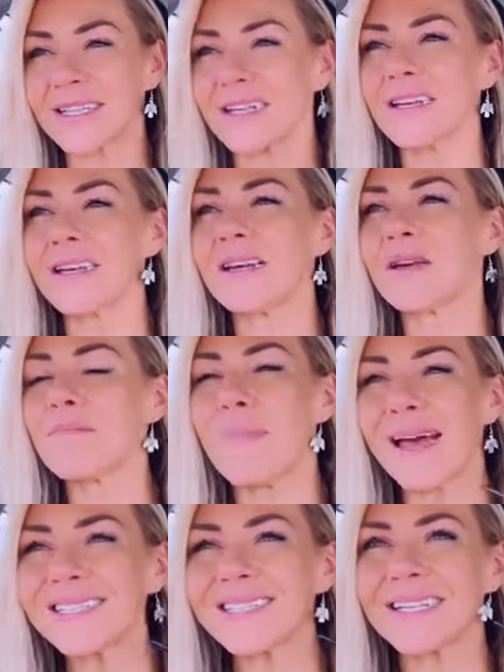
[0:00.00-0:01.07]
what a freaking
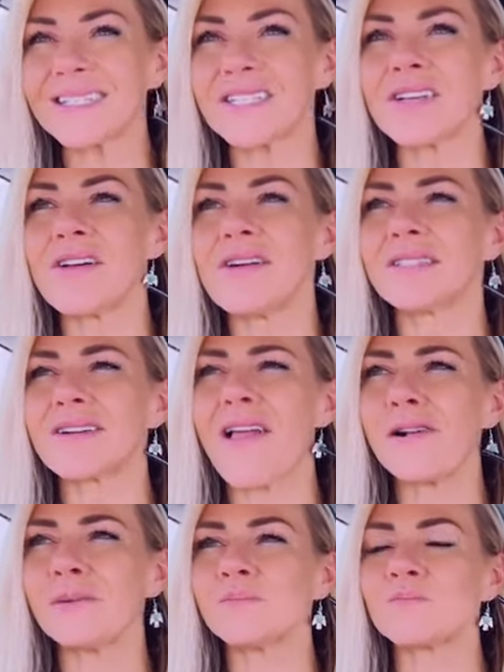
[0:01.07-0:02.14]
complicated
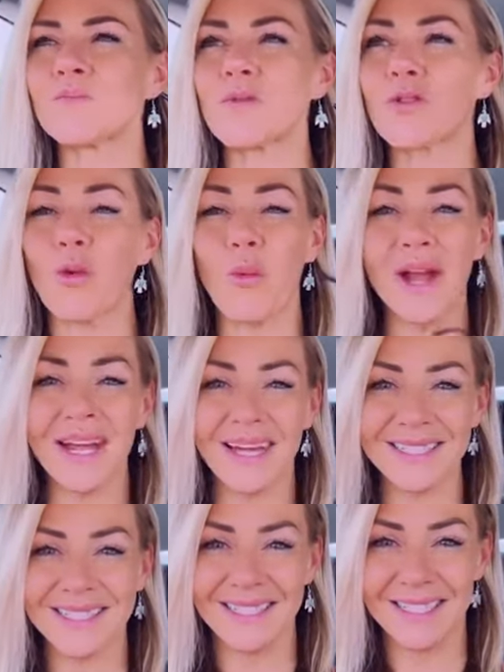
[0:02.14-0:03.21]
relationship we have with our
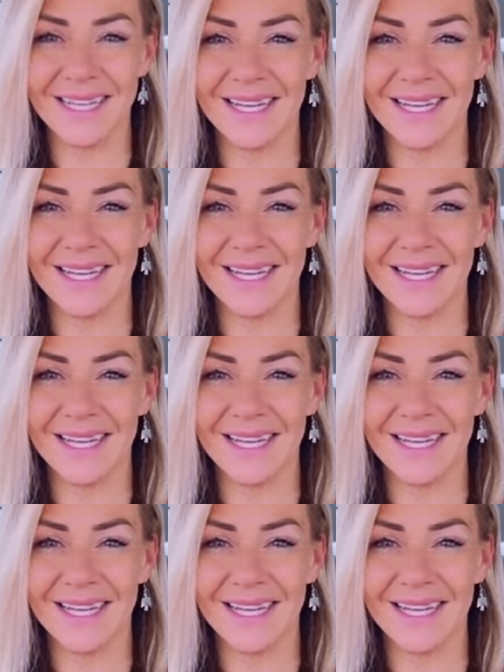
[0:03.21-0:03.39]
bodies.